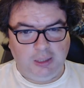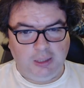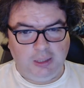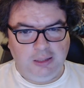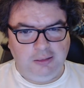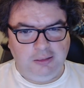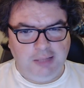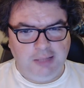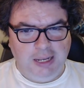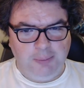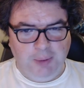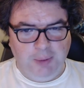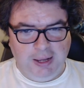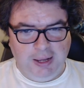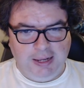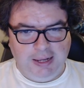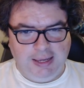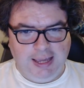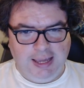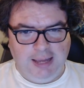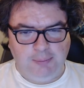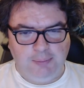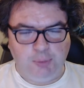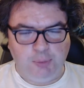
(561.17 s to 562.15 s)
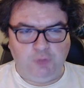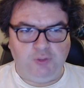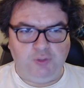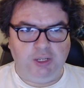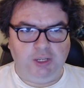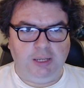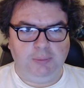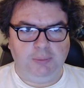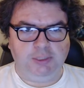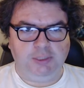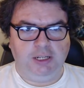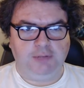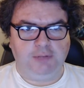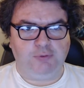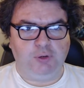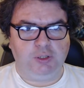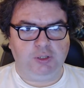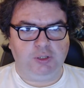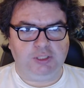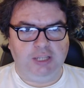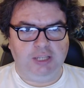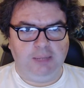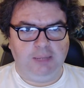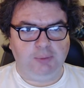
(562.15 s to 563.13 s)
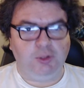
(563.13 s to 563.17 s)
Lady Cat movie comes out, for
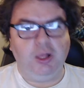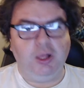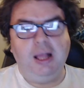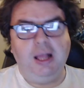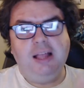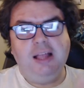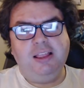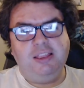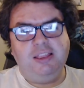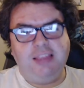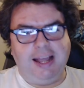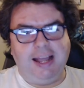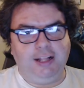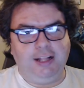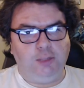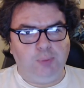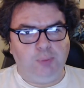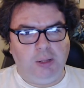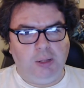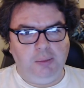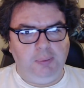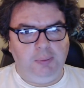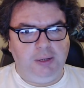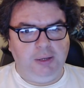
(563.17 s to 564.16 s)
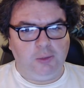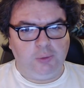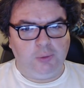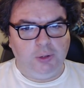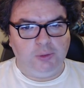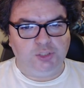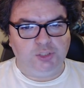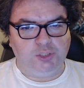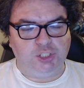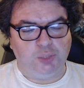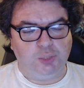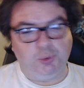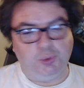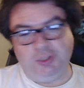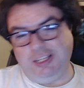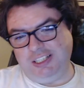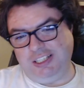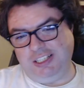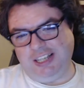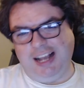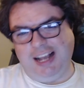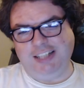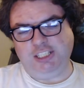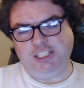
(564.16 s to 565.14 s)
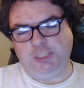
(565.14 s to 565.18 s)
example, that'll probably be a roadshow release.
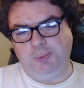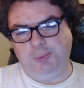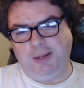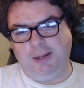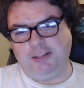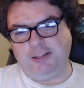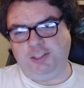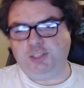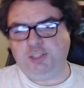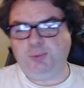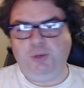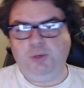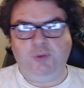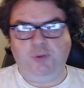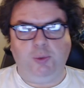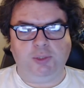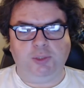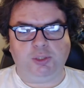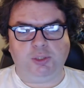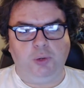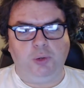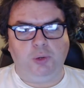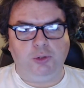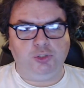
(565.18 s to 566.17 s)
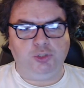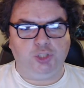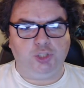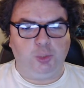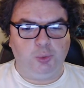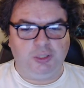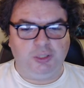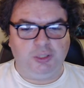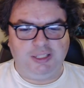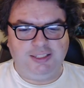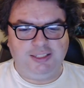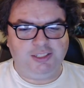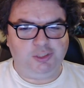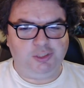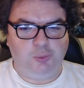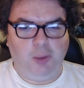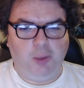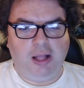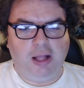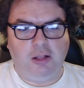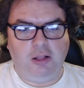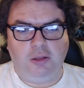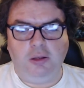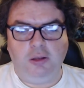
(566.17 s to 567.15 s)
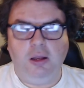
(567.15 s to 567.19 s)
I suspect this movie was a roadshow release as well.
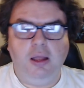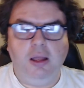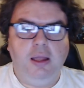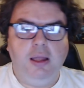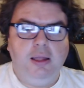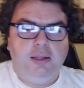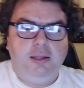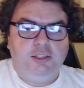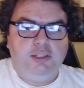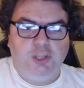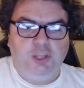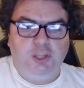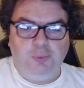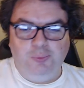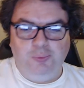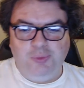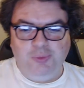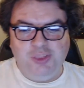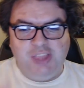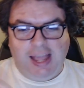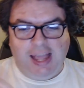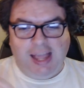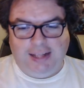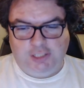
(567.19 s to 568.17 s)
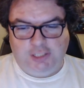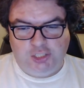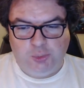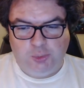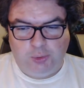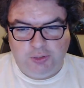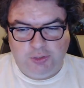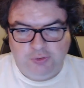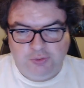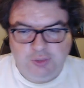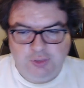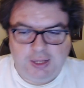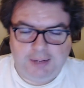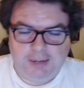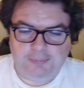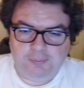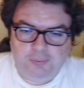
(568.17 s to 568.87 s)
So that sort of thing